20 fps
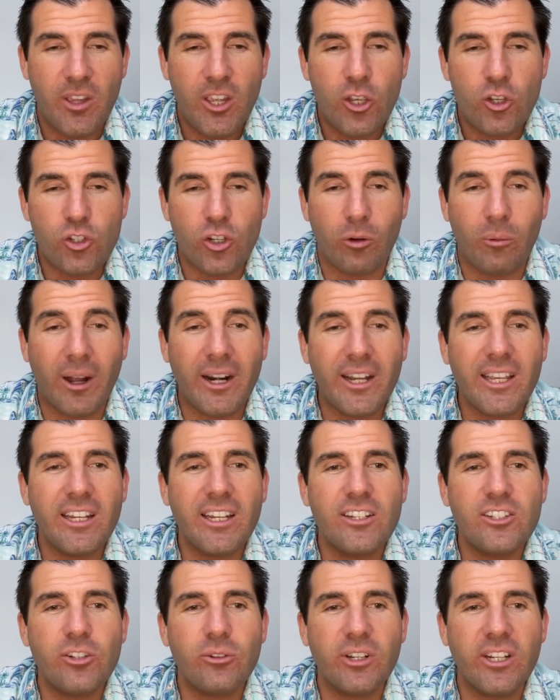So I want to get get
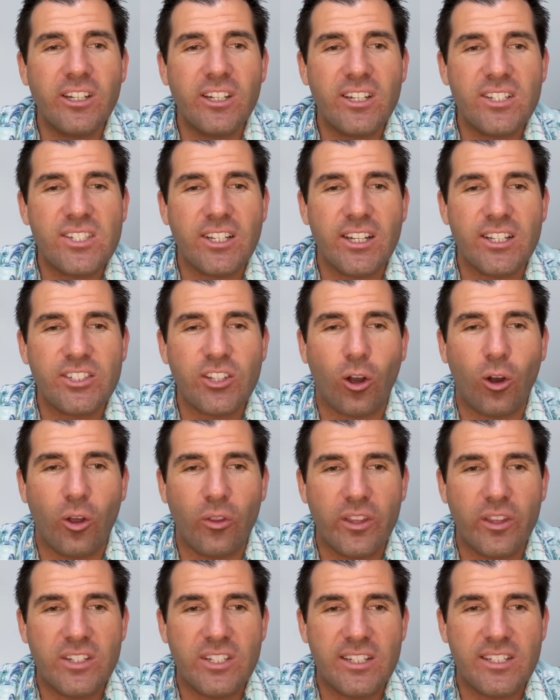into it and discuss all
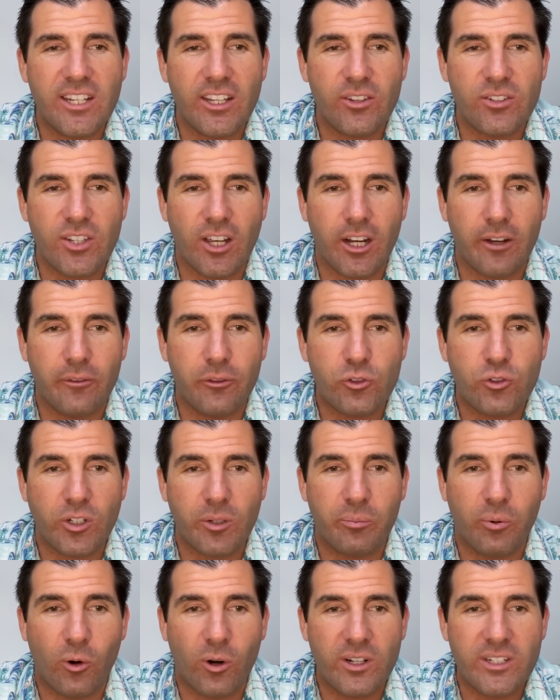the details of this
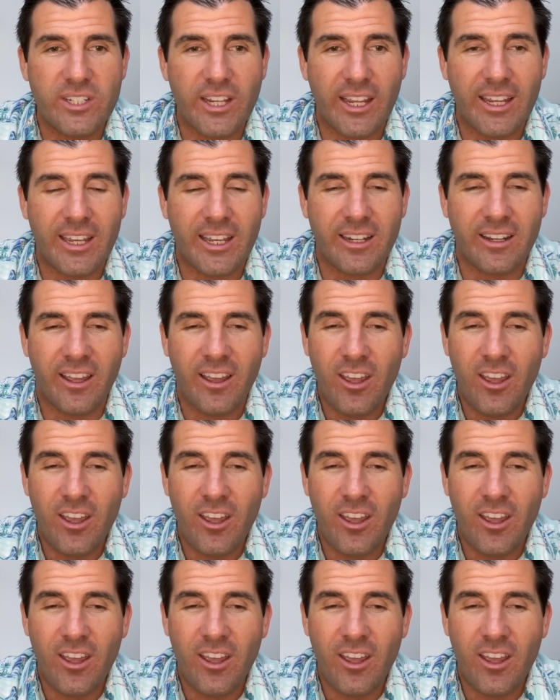report and